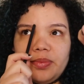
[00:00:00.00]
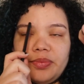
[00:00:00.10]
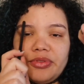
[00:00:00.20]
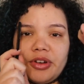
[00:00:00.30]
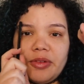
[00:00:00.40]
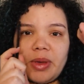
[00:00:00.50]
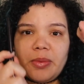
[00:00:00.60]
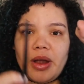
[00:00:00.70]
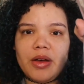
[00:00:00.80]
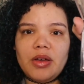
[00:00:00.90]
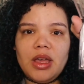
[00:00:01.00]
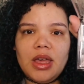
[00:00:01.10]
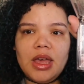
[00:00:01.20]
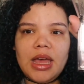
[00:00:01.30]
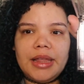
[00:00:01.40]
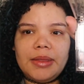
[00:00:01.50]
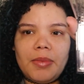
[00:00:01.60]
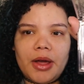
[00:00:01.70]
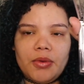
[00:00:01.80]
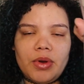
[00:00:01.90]
front of my brow and the
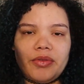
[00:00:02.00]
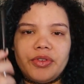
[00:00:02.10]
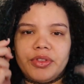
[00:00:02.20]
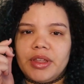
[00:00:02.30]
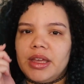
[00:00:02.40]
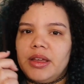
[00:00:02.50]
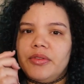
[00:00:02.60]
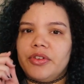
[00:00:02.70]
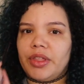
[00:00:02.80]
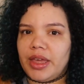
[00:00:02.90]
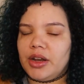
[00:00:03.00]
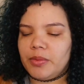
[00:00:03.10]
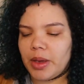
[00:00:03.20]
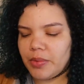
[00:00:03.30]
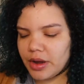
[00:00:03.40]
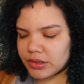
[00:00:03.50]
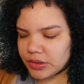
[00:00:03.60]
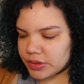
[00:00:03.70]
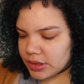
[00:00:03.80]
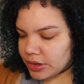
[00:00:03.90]
bottom one for the end of my brow,
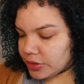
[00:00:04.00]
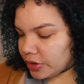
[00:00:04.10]
so it's a little